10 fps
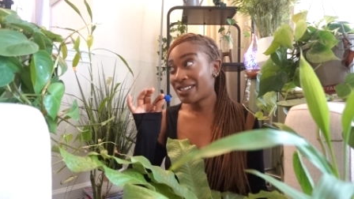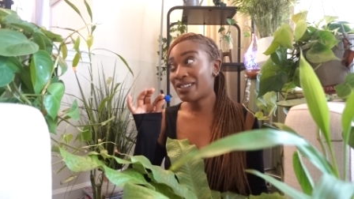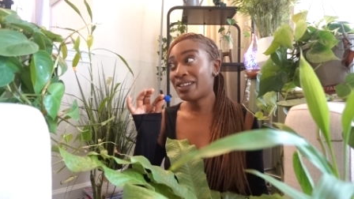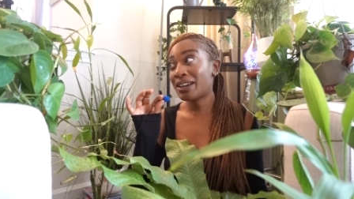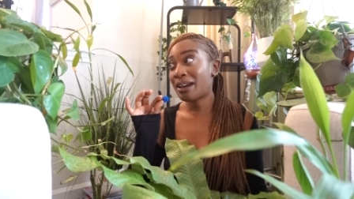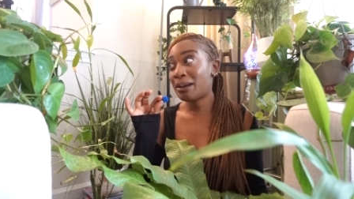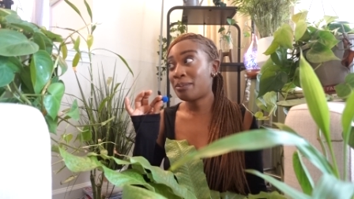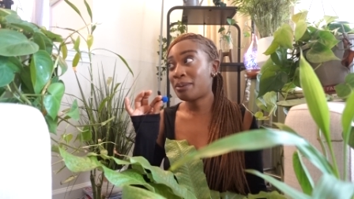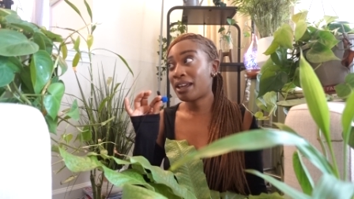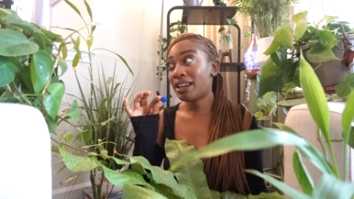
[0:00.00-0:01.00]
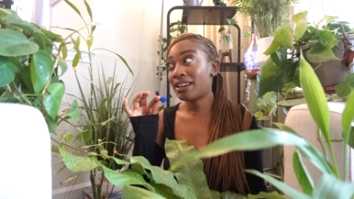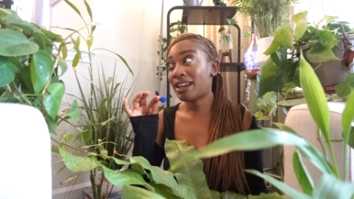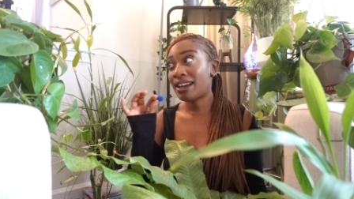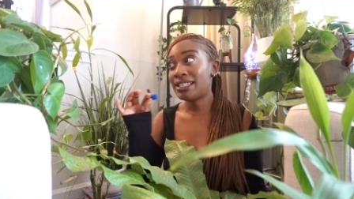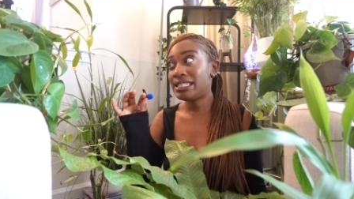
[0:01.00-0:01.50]
to look up and
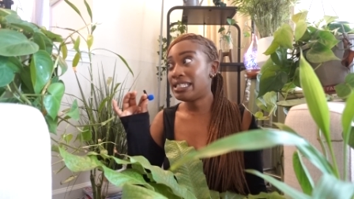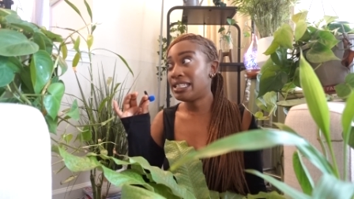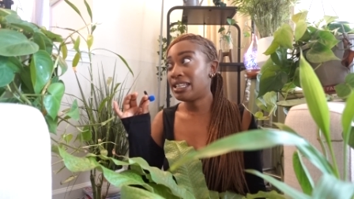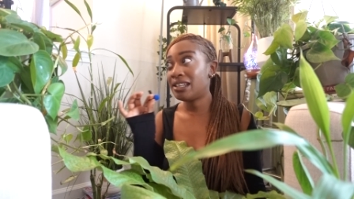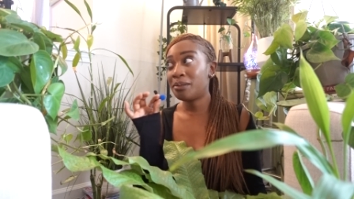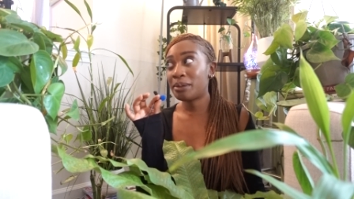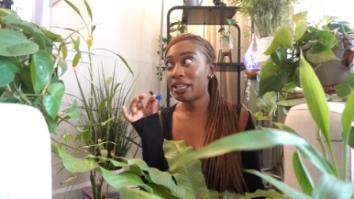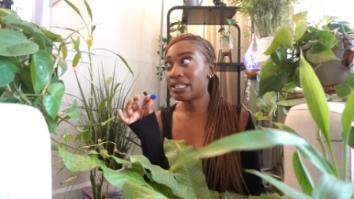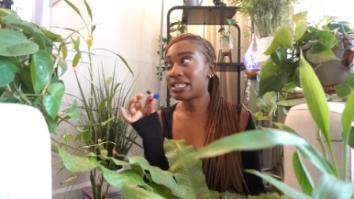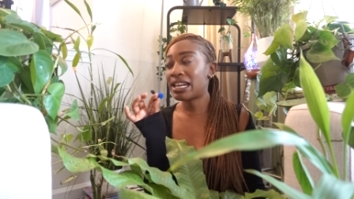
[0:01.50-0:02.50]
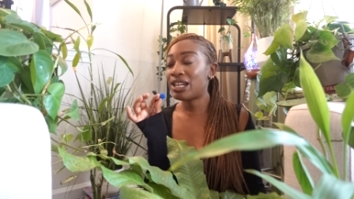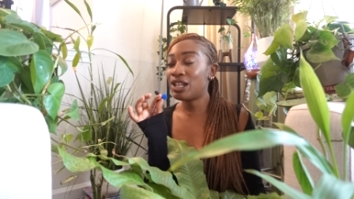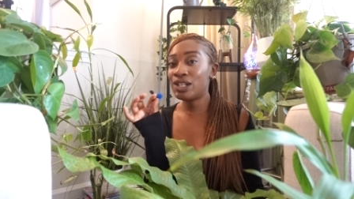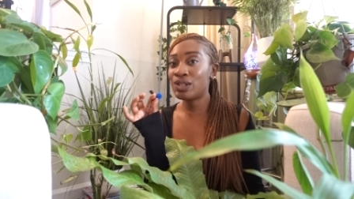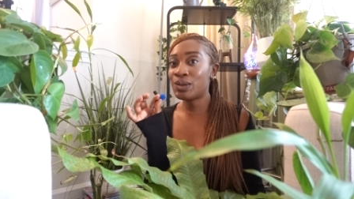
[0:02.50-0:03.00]
ID any plants that I
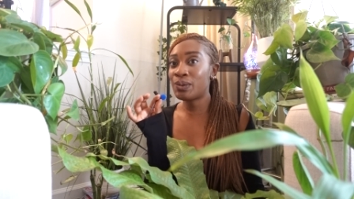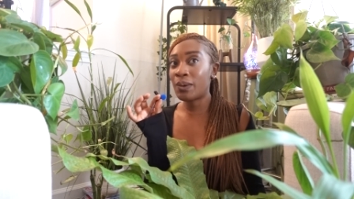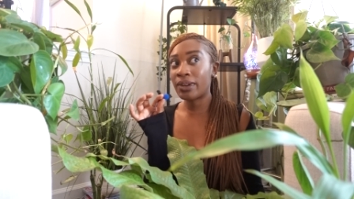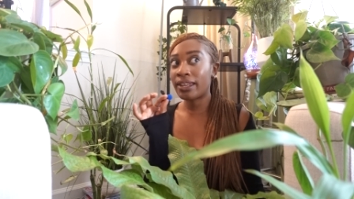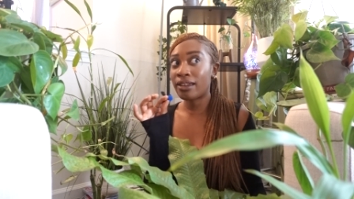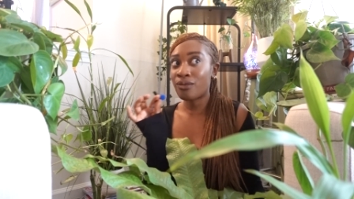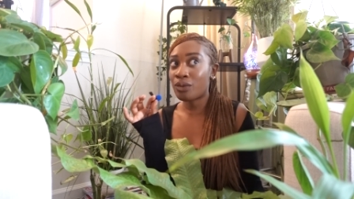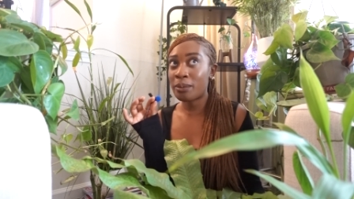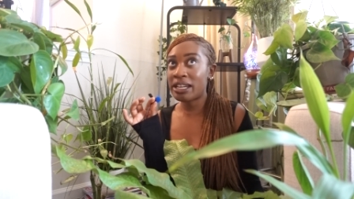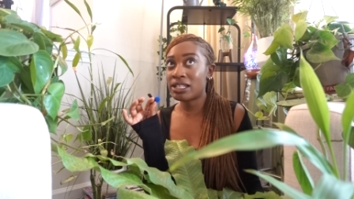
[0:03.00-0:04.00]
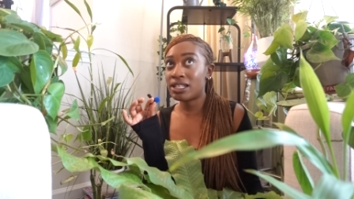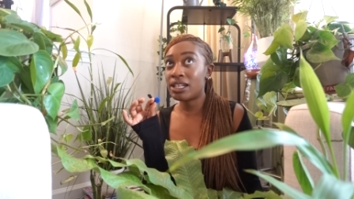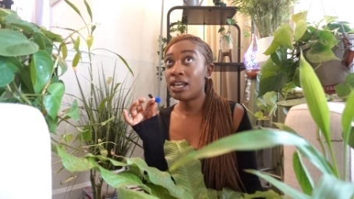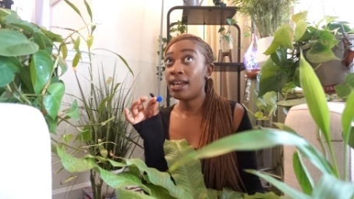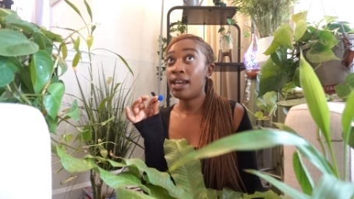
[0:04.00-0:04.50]
need to, or like information.